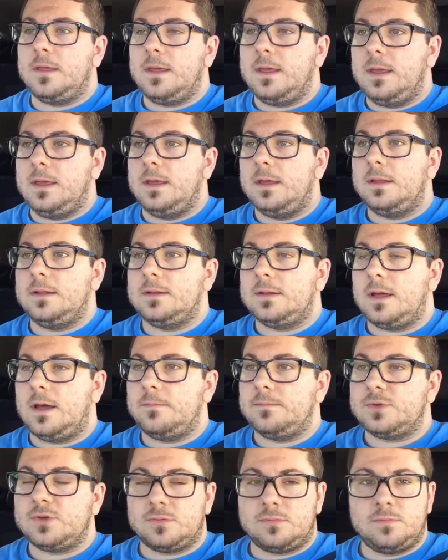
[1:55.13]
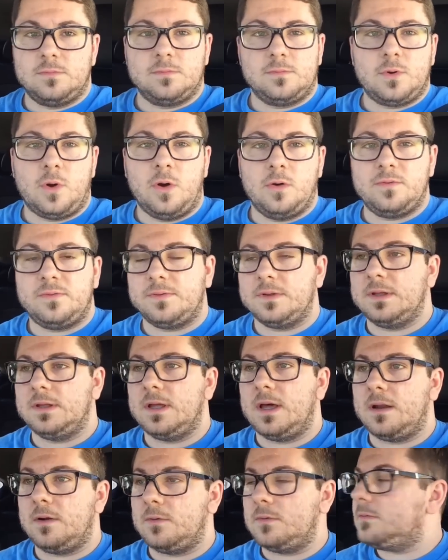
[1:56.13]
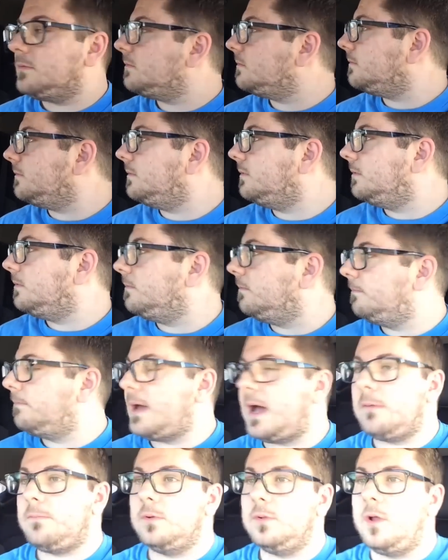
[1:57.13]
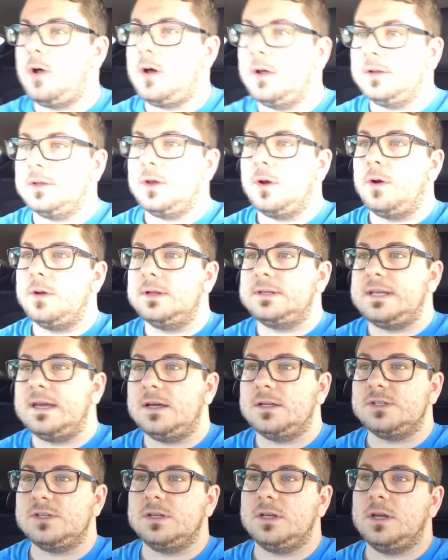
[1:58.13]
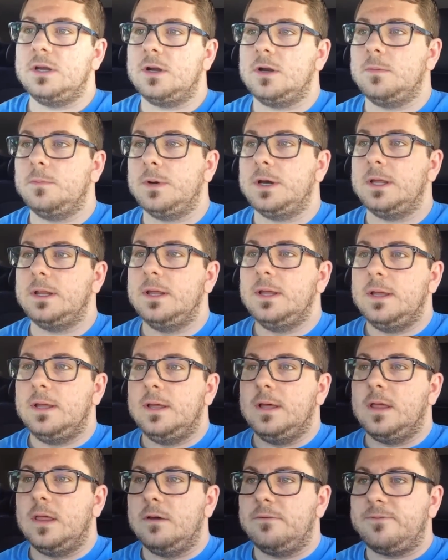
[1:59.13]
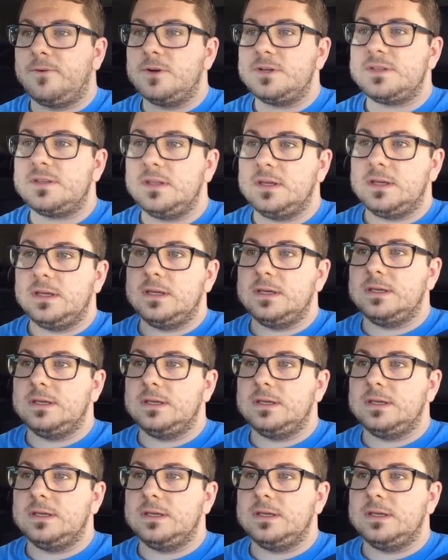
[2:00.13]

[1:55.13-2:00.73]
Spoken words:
and hopefully I don't babble on and go on a tangent here, but the first thing